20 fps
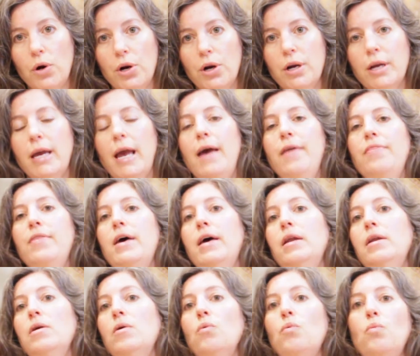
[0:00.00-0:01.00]
work, and
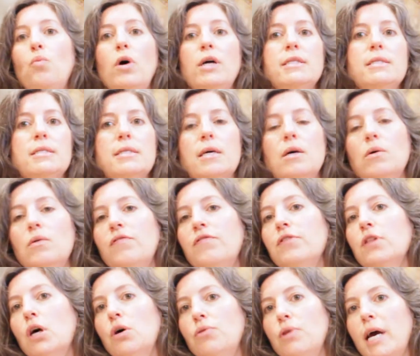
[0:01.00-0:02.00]
then ones that
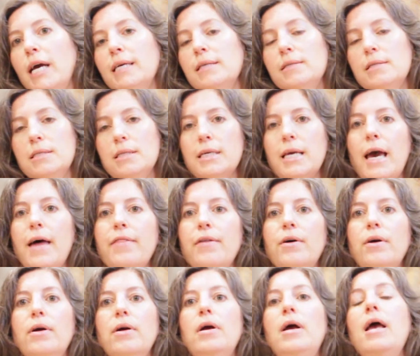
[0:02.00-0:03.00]
flow nice
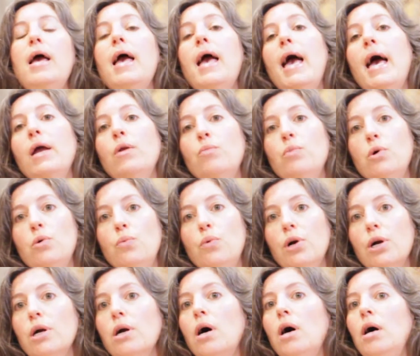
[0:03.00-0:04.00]
together, and we'll
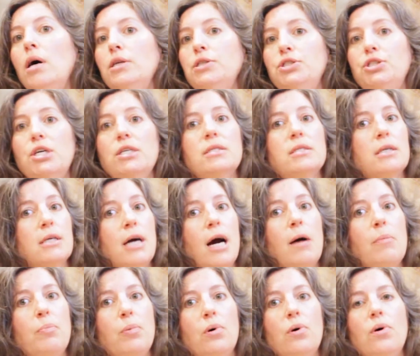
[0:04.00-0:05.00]
work on just a
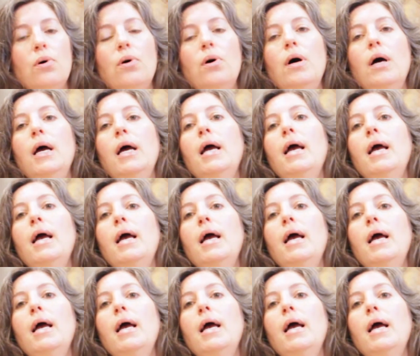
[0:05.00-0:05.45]
couple,